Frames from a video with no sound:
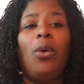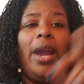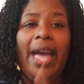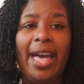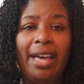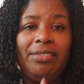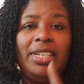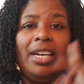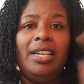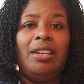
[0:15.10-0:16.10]
or have
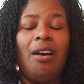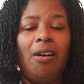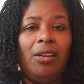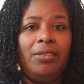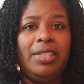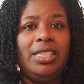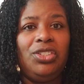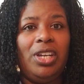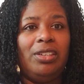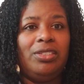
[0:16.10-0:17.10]
done all of these
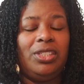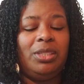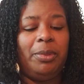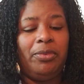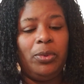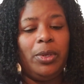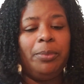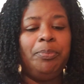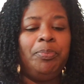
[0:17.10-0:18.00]
challenges before.